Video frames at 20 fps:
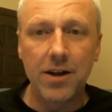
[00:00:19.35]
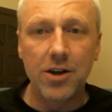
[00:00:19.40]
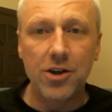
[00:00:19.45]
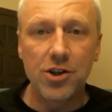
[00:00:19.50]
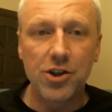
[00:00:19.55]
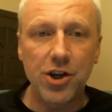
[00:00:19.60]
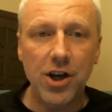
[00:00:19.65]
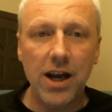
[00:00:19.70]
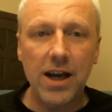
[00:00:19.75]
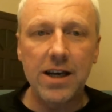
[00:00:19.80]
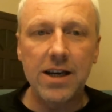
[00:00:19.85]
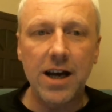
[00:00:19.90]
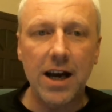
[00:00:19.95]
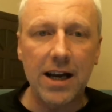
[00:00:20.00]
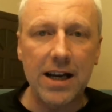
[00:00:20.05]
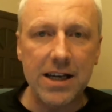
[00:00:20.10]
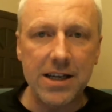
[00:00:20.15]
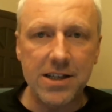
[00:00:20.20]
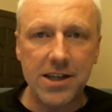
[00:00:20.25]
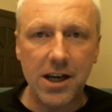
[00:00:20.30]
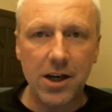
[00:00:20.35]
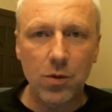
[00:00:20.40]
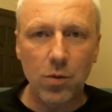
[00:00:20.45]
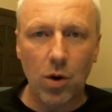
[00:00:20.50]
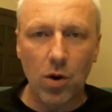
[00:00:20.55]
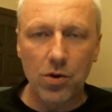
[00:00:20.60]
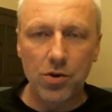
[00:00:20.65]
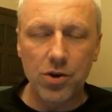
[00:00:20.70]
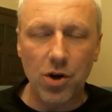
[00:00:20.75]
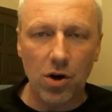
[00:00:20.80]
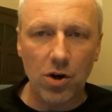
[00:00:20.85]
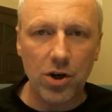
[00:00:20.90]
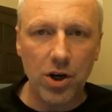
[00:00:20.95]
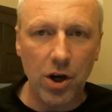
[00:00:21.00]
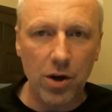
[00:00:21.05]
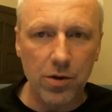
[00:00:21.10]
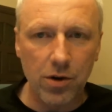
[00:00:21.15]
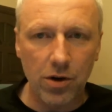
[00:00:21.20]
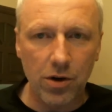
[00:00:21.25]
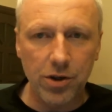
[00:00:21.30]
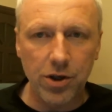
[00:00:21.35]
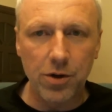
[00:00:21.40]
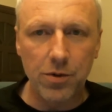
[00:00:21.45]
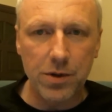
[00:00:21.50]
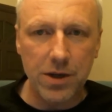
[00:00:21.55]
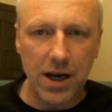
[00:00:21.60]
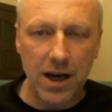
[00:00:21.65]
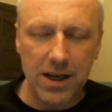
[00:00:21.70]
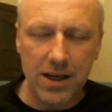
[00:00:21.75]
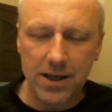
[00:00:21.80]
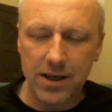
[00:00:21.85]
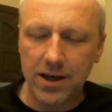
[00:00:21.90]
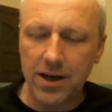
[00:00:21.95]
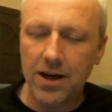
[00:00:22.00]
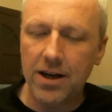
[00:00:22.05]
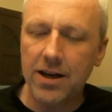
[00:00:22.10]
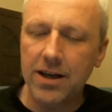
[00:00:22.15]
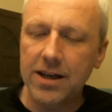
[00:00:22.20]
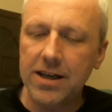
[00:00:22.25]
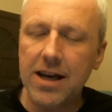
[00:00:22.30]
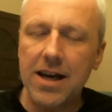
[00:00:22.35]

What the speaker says: Shane at ecig1.co.uk, and it